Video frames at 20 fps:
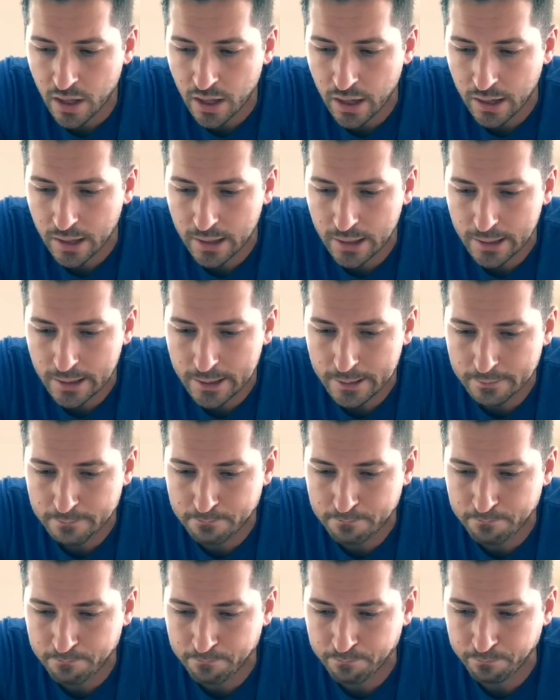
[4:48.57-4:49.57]

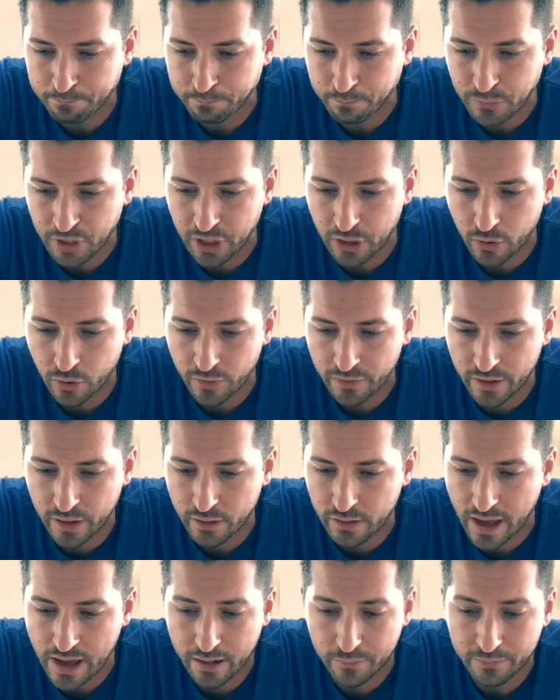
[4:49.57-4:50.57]
And
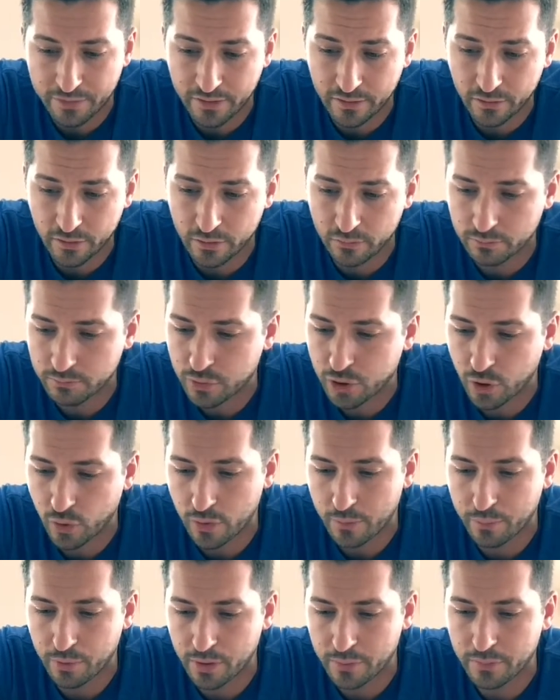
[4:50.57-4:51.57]
then Adam Thielen showed
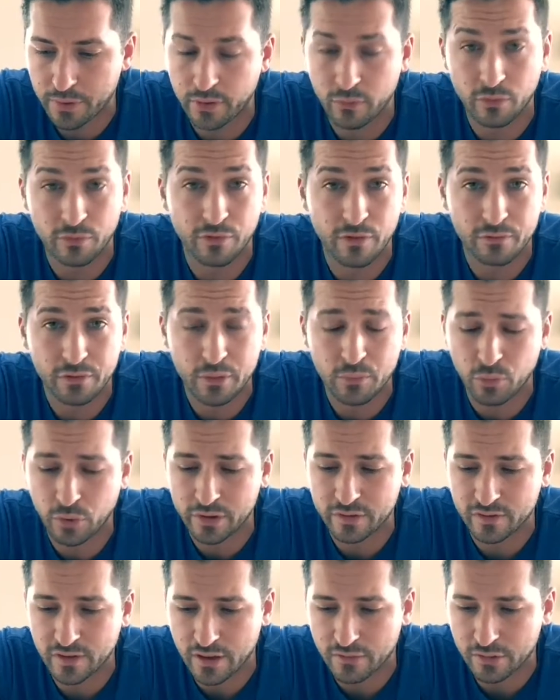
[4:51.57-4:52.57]
up pretty big with
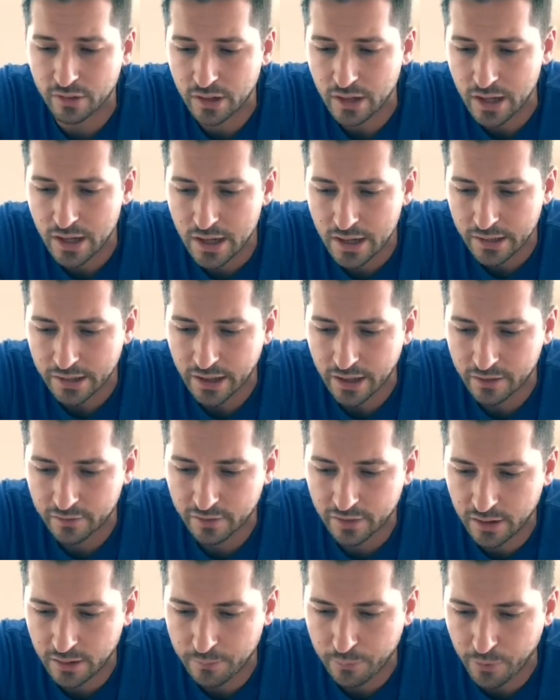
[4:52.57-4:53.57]
15.7.
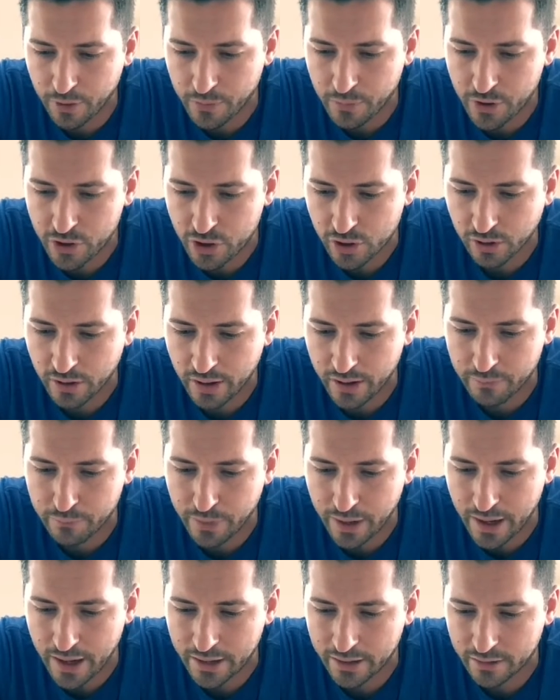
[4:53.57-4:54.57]
Casey pretty much led
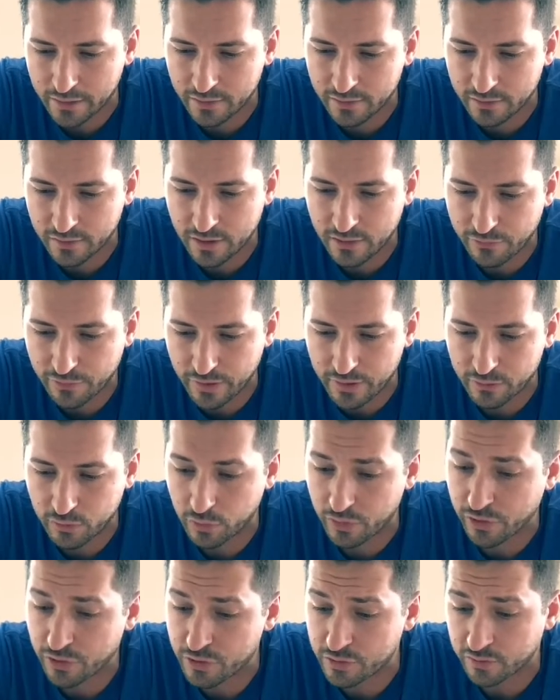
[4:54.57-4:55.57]
by his defense,
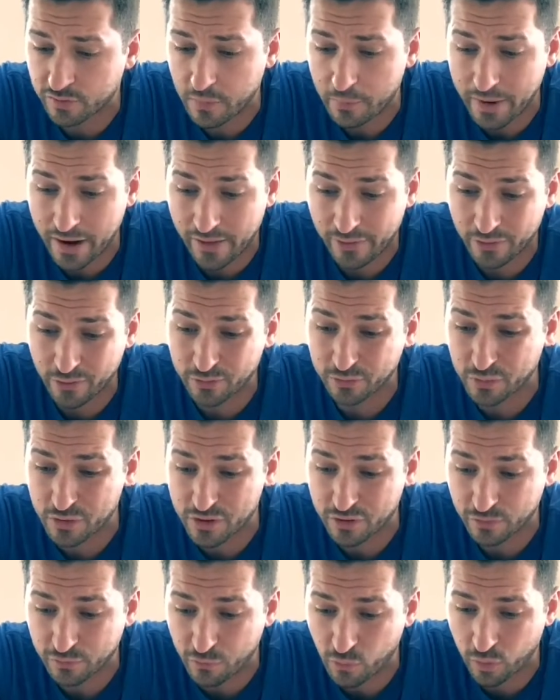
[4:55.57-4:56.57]
which is the Panthers, which
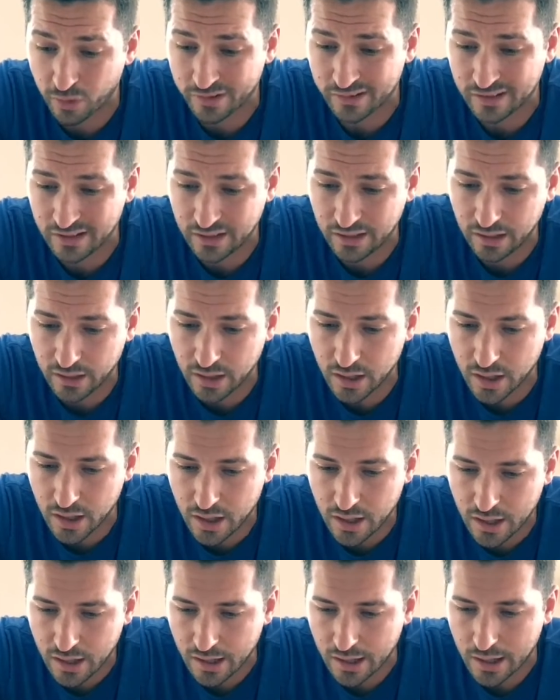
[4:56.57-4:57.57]
is 14.
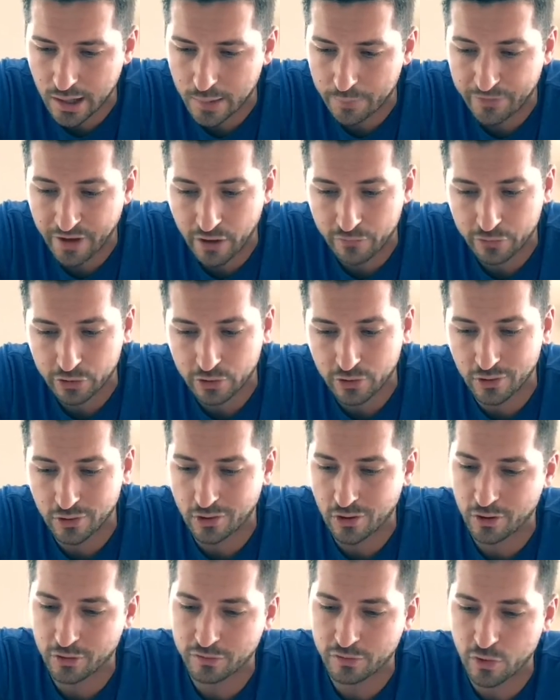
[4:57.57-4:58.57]
Dalvin Cook
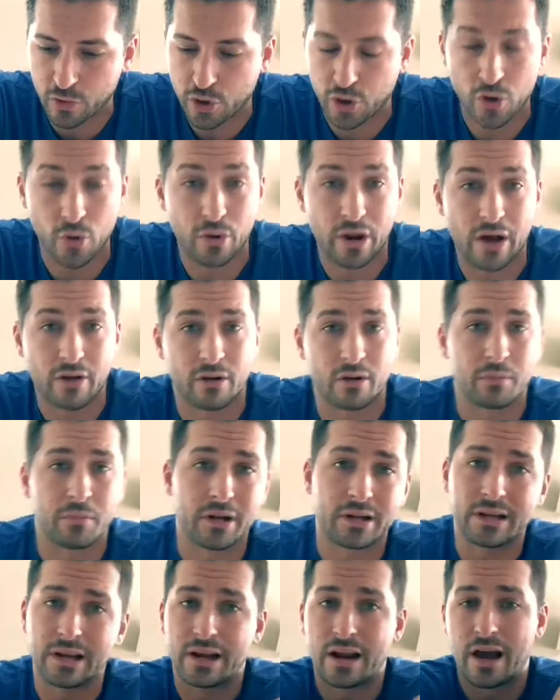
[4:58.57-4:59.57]
also showed out on
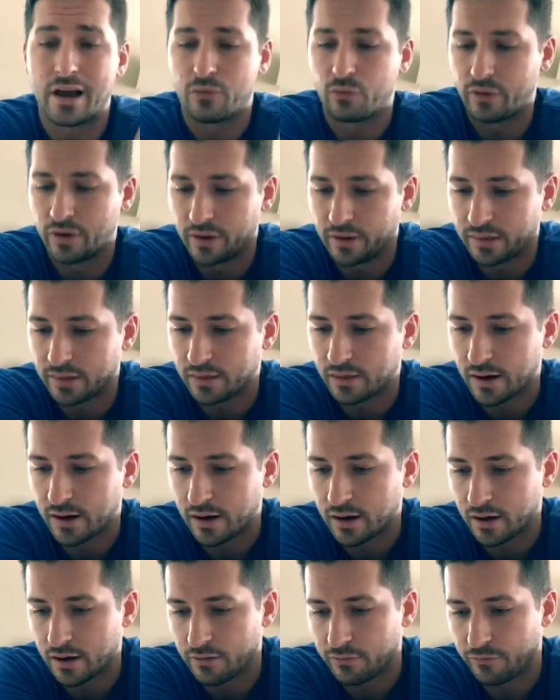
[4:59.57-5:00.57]
Monday night with
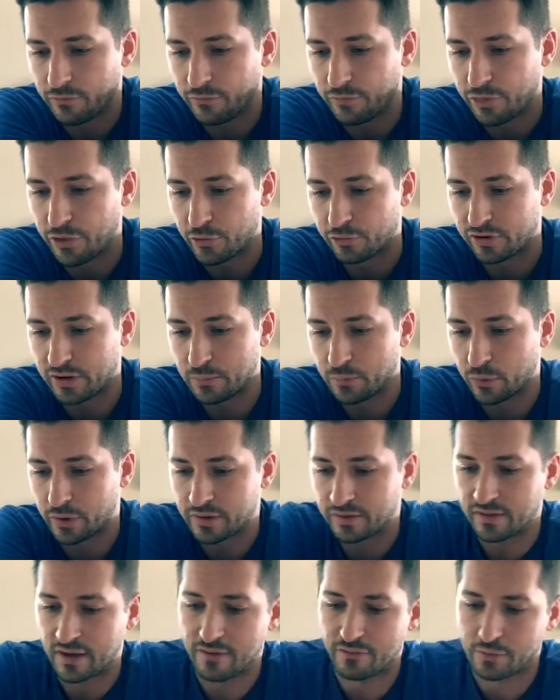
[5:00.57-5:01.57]

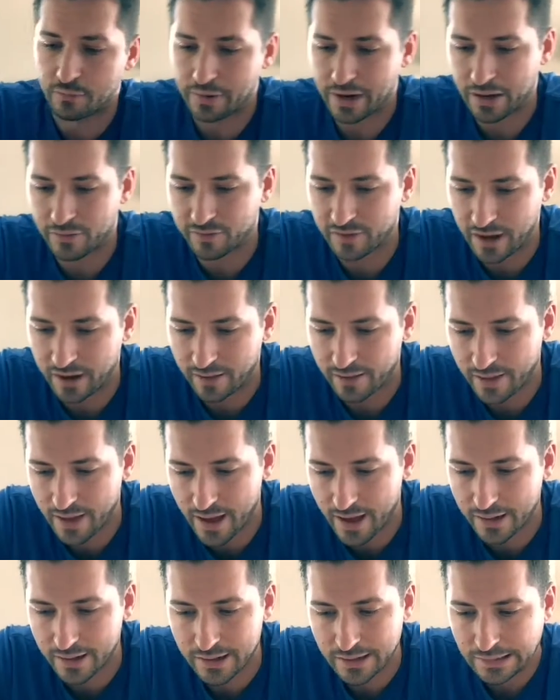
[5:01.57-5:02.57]
13.7, but outside of
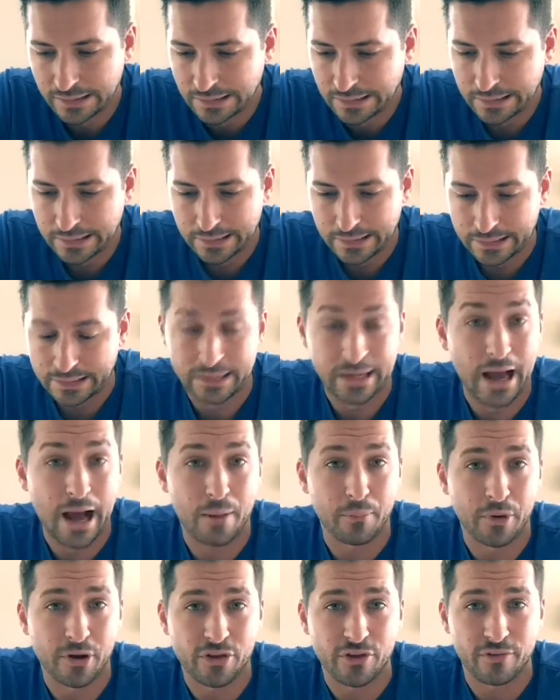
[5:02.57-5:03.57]
that,
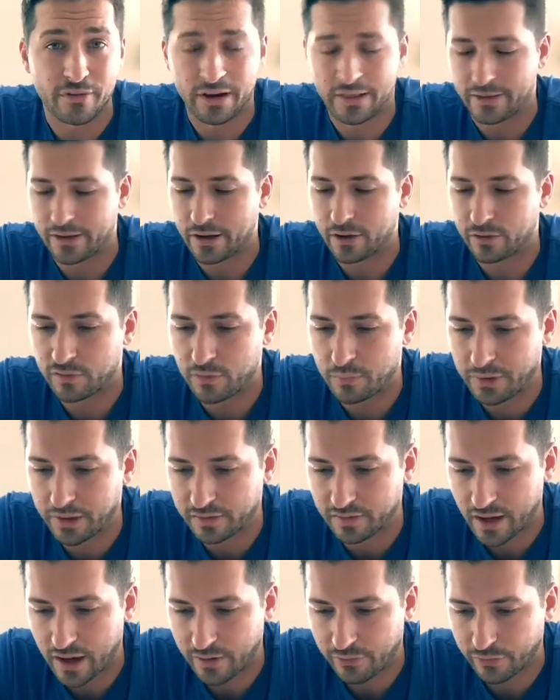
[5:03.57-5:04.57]
not much of anything to be
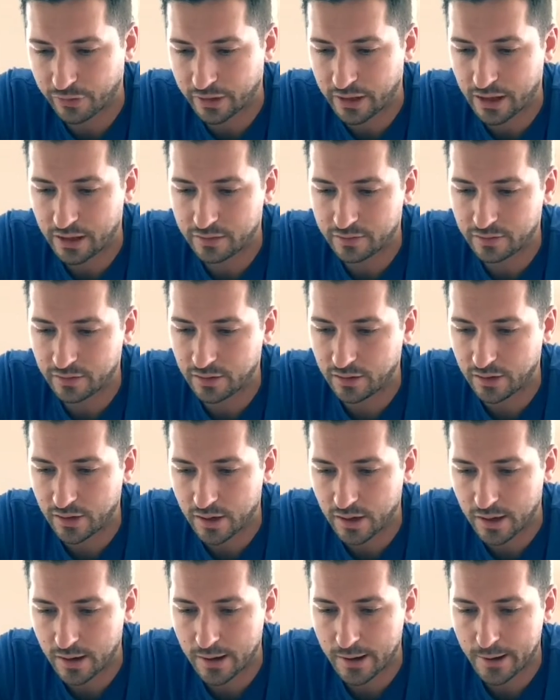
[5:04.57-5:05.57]
excited for Casey.
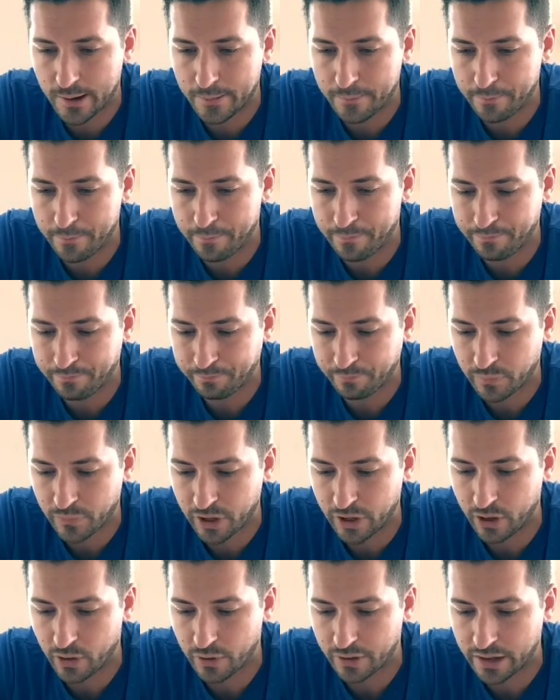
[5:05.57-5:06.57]

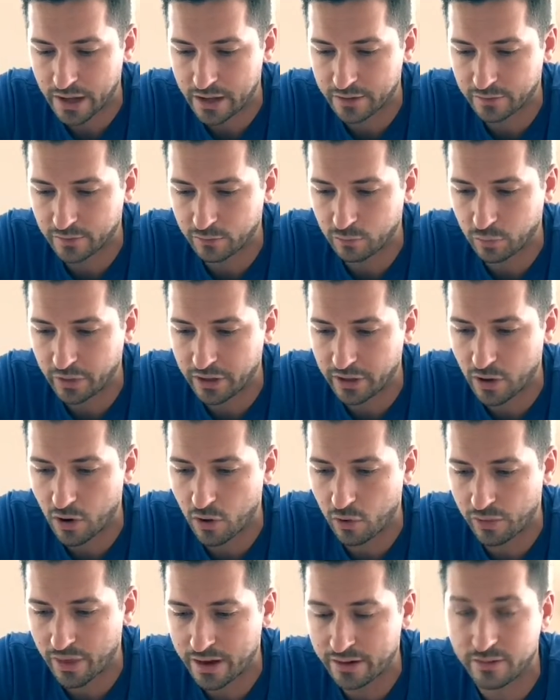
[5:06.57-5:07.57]
Guys, as we
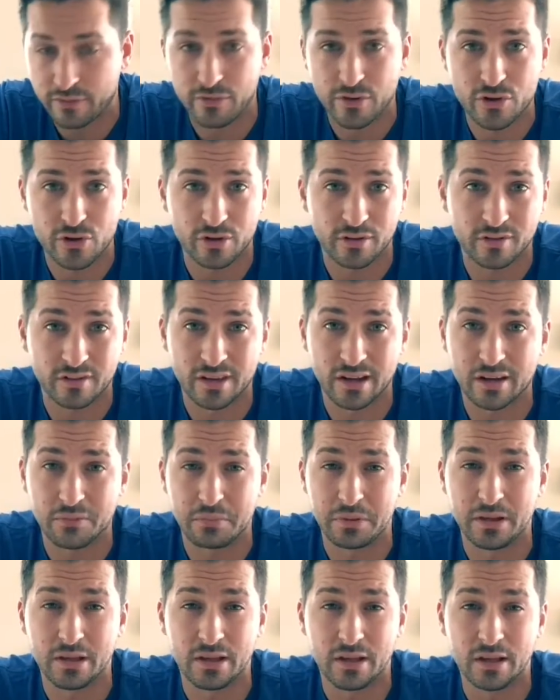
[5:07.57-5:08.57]
know, that division's going to
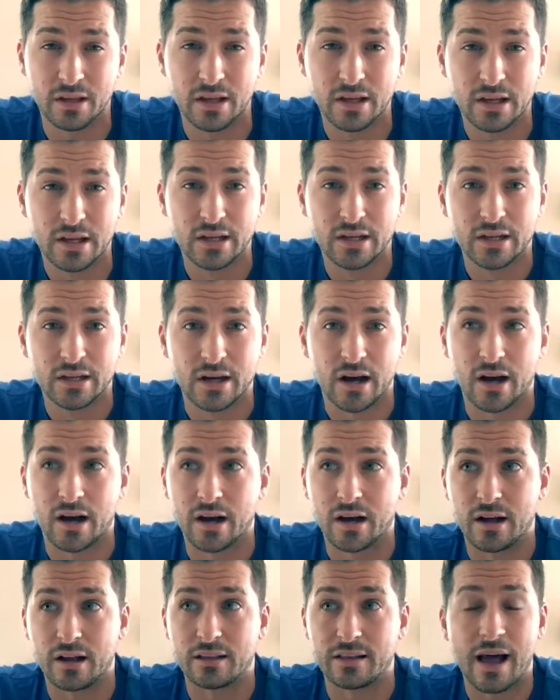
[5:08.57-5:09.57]
be
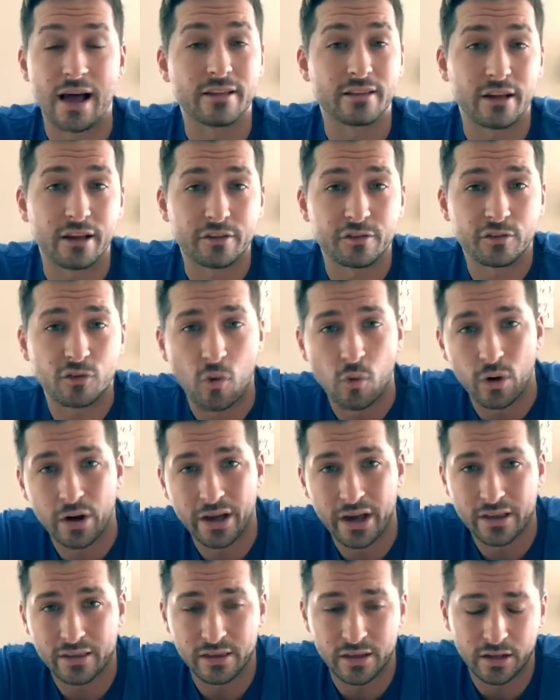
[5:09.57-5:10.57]
a lot less scoring,
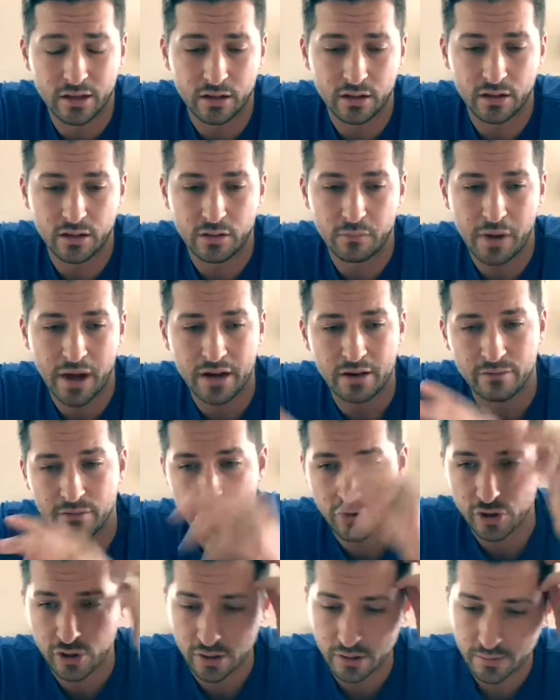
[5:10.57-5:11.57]
I think, in my
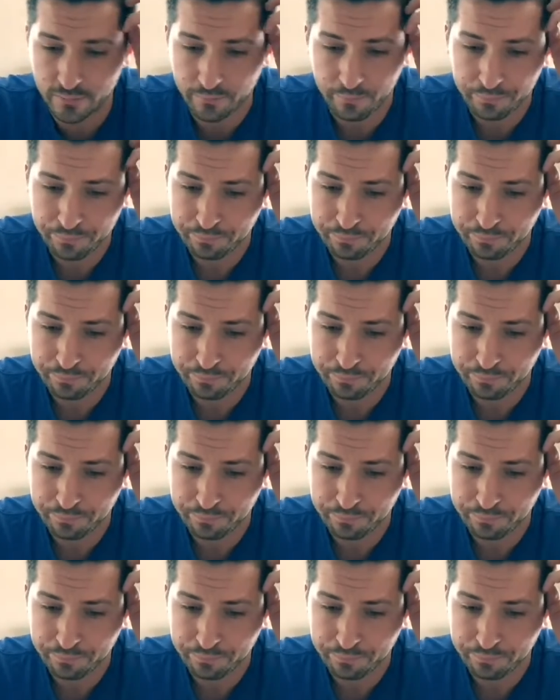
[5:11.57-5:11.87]
division.